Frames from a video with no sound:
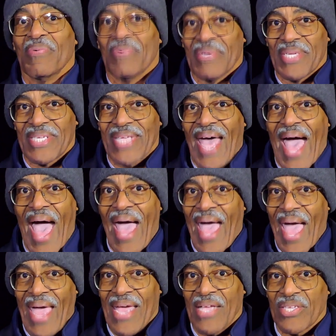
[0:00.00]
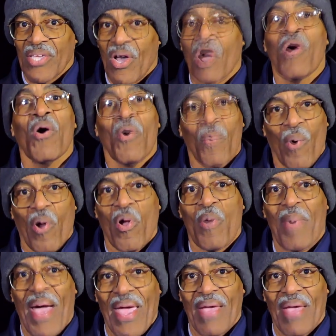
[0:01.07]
will this high ISO work on my